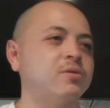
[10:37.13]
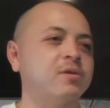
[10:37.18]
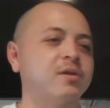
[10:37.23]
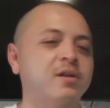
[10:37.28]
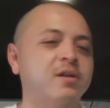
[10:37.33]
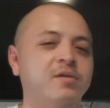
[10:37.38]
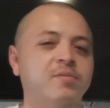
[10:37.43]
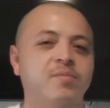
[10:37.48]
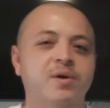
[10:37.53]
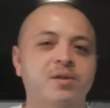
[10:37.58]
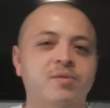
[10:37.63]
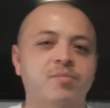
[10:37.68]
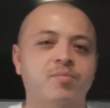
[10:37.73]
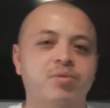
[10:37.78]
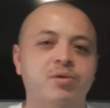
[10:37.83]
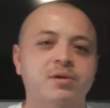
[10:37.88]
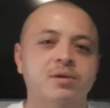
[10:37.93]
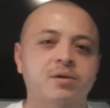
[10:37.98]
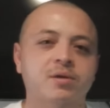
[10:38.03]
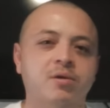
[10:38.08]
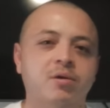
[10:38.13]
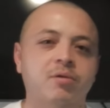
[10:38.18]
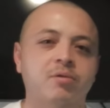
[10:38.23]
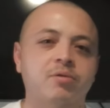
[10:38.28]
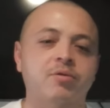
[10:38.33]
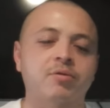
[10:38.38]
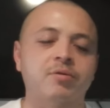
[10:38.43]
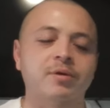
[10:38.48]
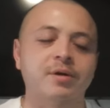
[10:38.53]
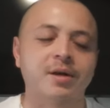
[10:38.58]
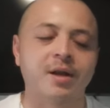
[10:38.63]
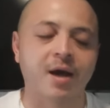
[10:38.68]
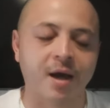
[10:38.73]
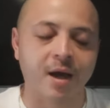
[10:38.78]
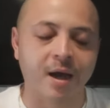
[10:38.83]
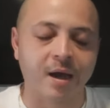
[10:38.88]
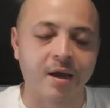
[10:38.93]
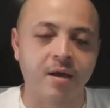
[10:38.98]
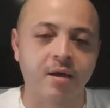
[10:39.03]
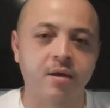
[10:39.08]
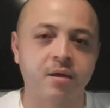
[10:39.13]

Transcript: Do you live by the prison code or not?